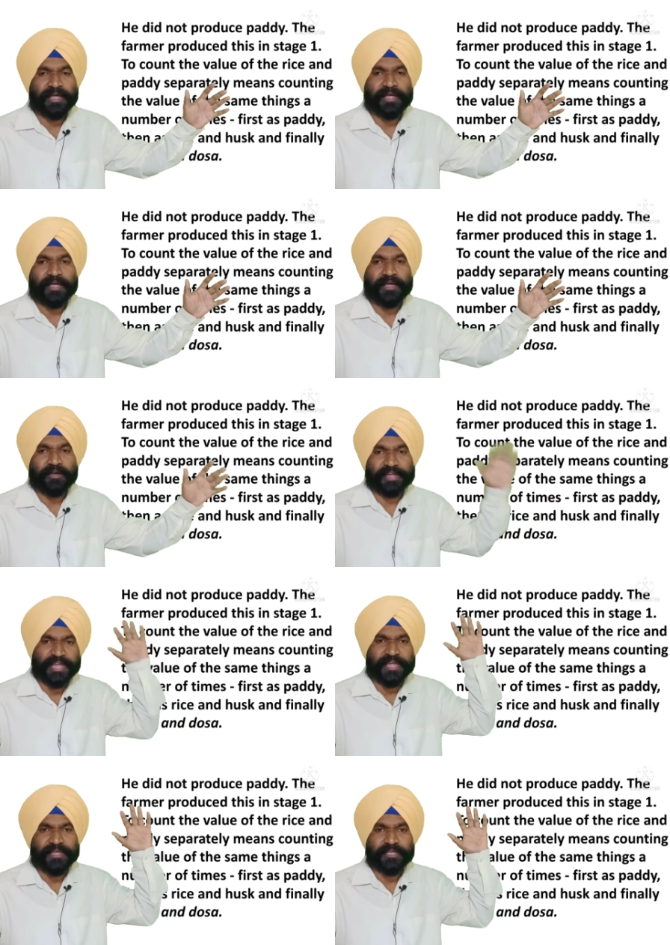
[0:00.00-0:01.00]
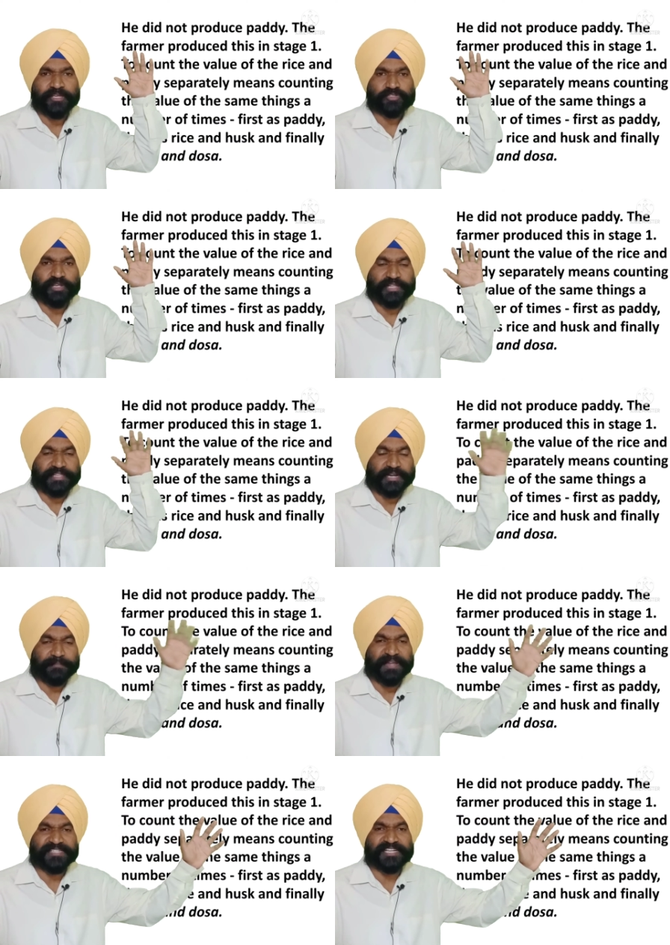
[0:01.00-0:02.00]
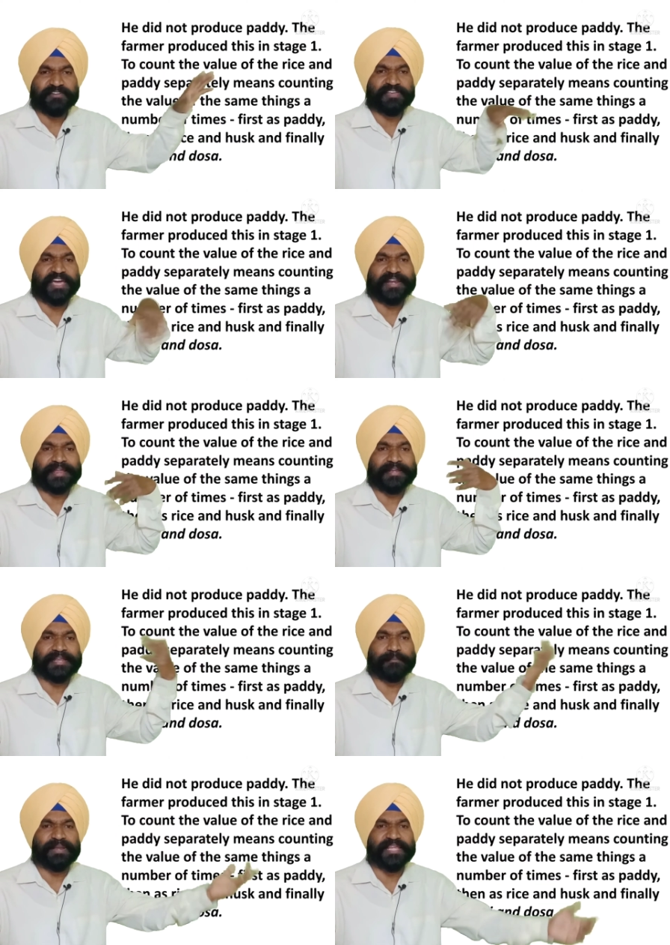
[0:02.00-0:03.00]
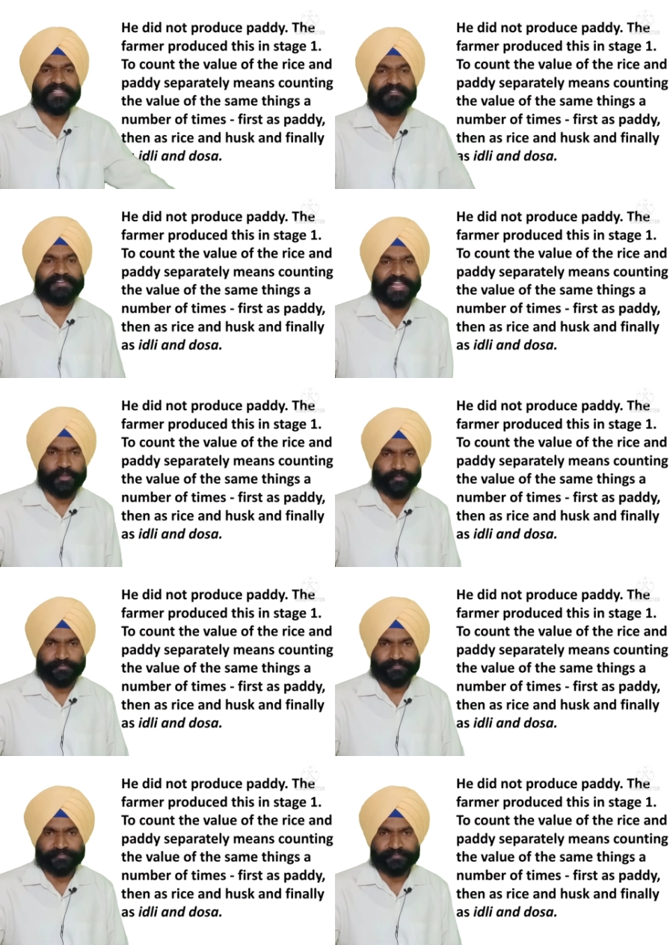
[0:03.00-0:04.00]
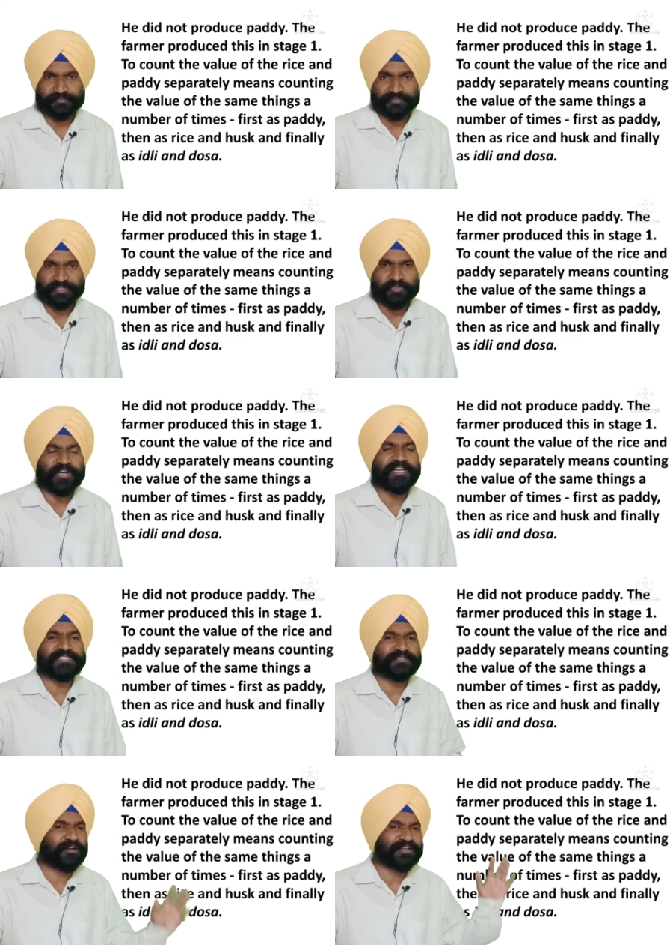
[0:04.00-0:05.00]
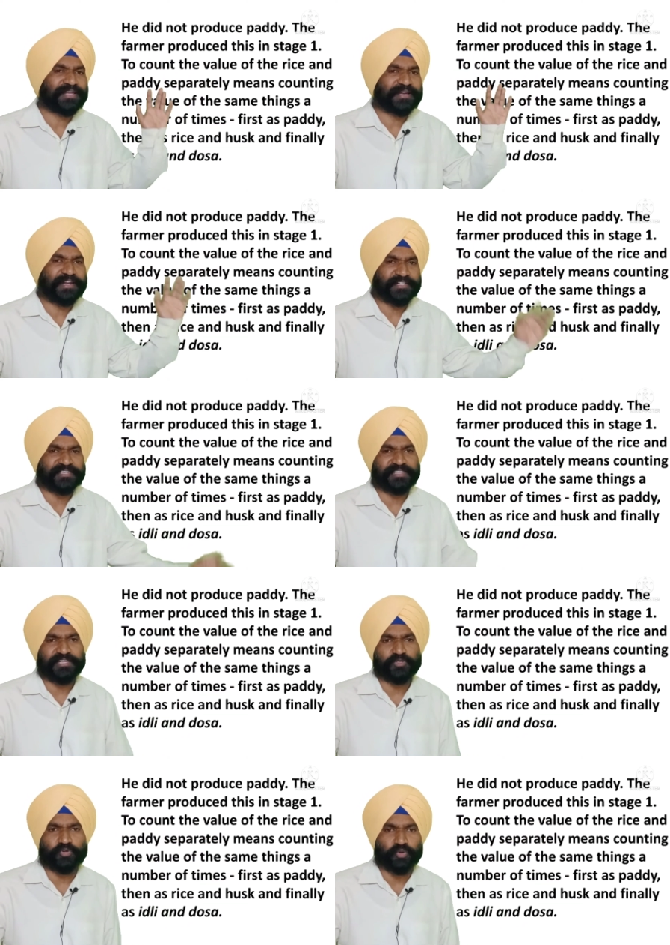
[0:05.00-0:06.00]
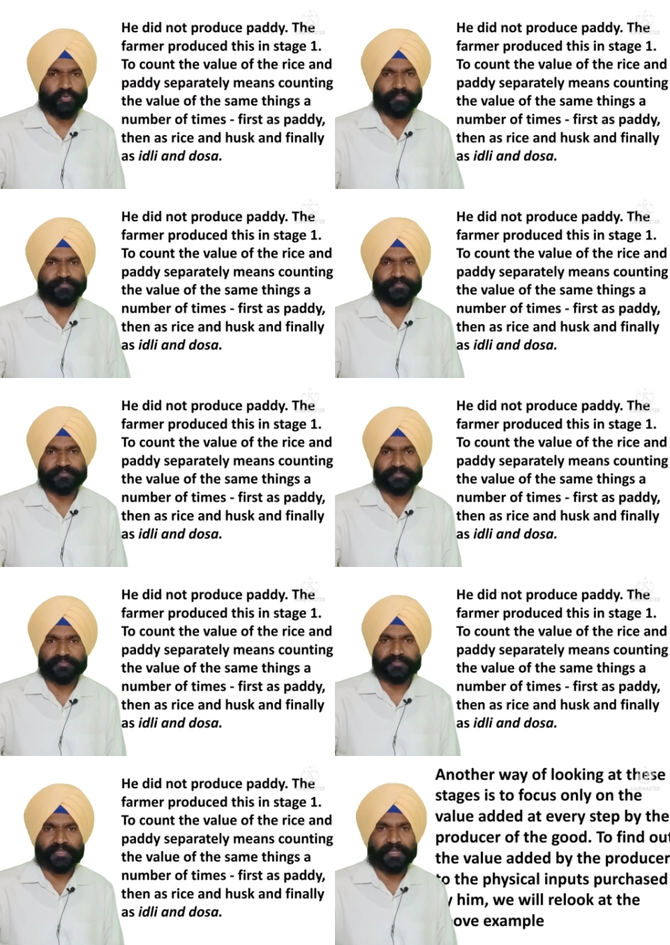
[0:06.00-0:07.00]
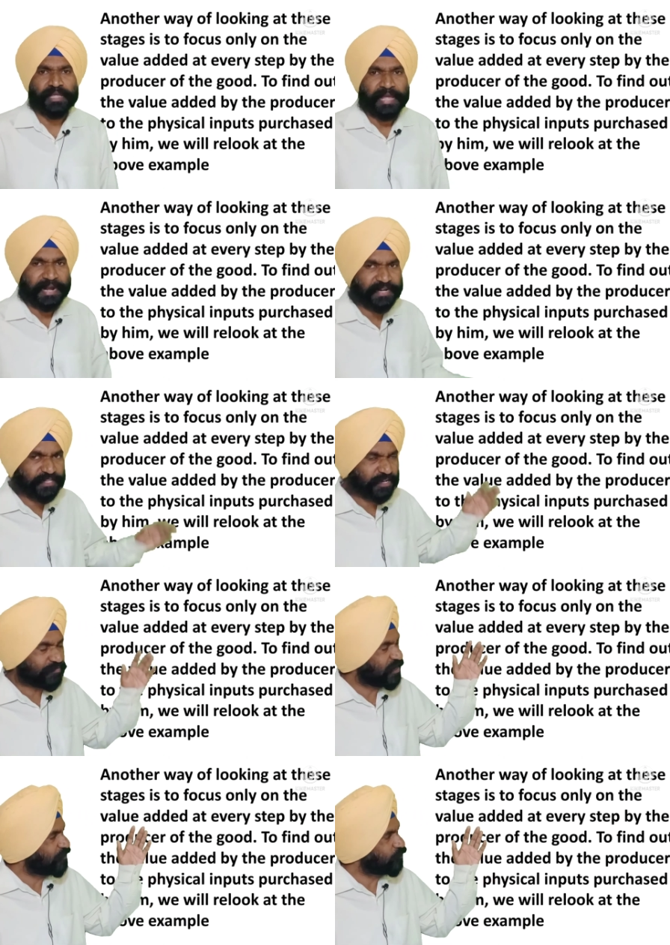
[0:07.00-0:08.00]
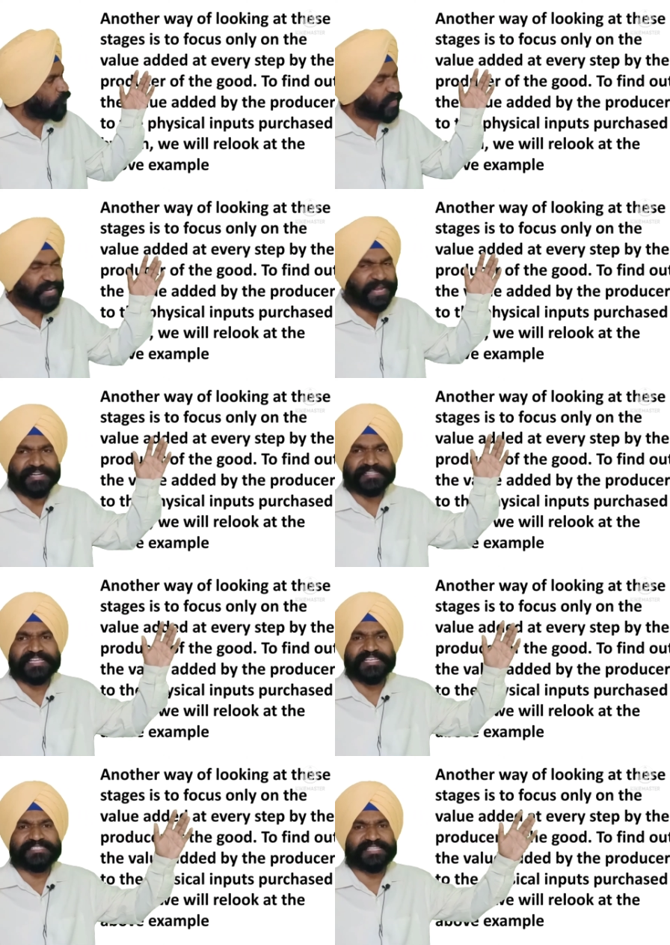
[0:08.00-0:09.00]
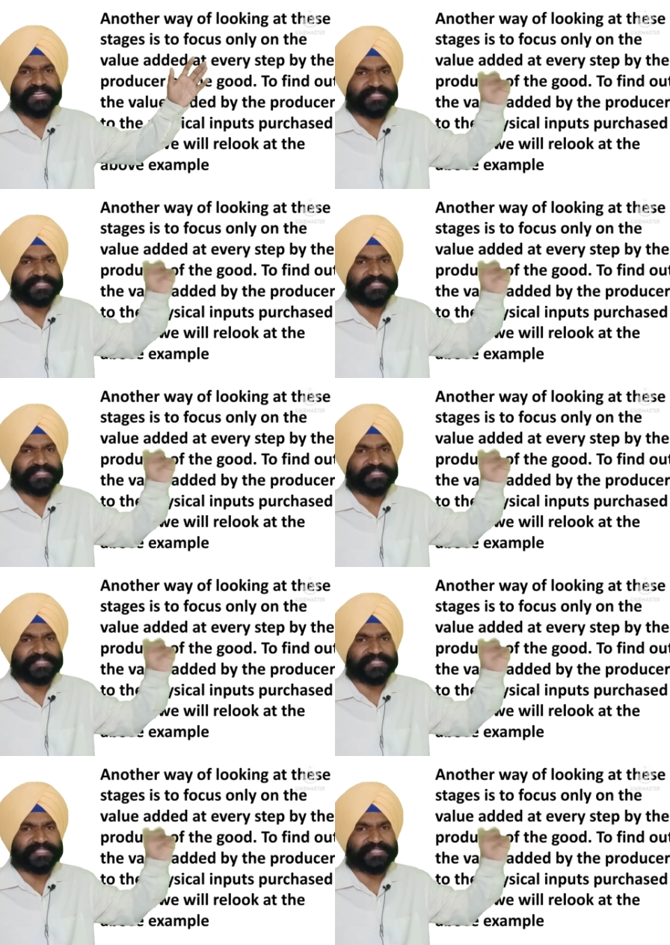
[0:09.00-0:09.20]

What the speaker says: Okay, so that means that we are doubling the value. So it is not the correct thing to do. Another way of looking at these things